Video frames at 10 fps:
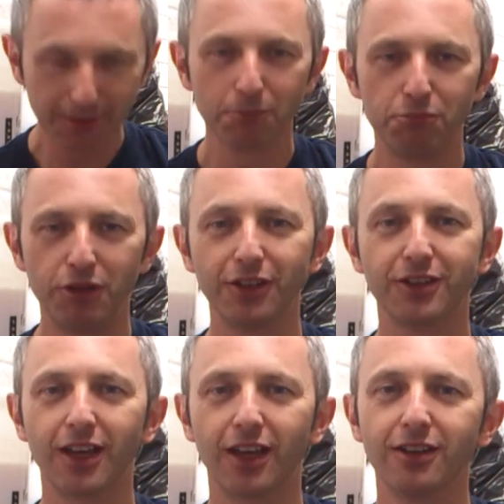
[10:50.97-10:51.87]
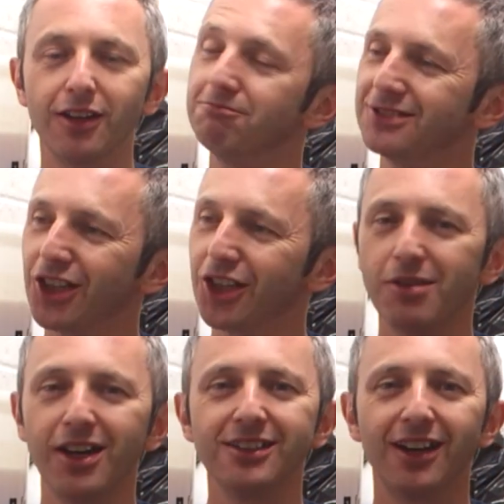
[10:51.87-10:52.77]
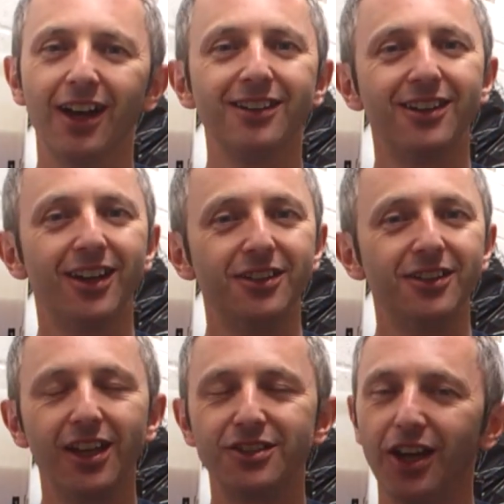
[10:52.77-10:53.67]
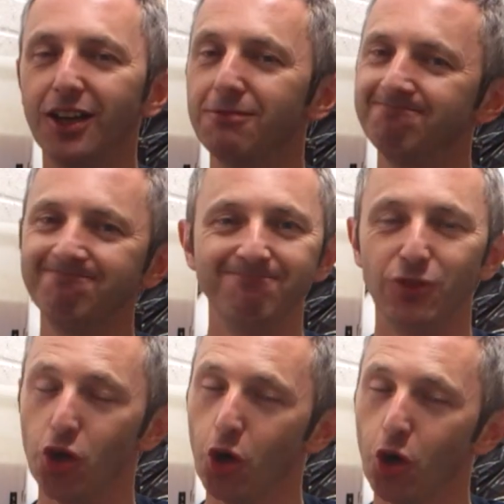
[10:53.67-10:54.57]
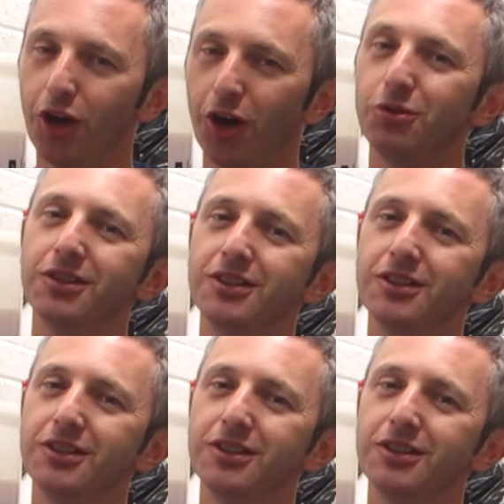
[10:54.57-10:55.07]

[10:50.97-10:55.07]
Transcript: Brett in Canada, sorry mate. And DJ, no,